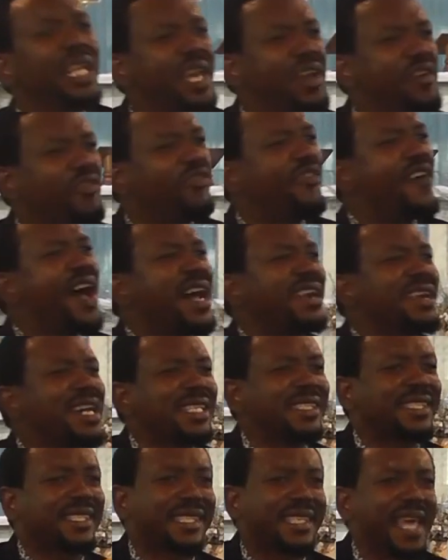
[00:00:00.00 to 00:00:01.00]
live
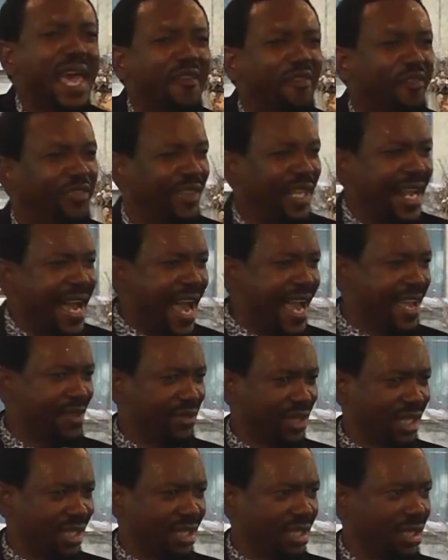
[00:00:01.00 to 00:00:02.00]
very safe
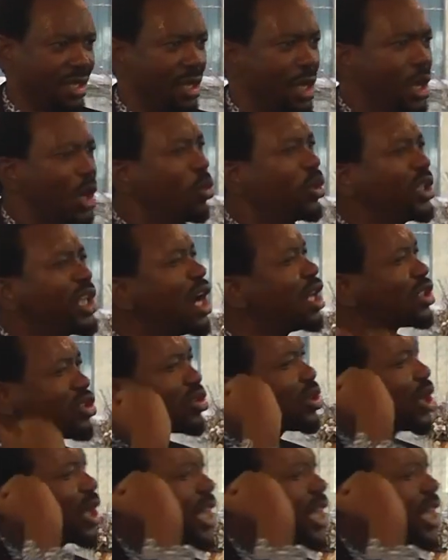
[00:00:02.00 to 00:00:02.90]
lives. We don't want to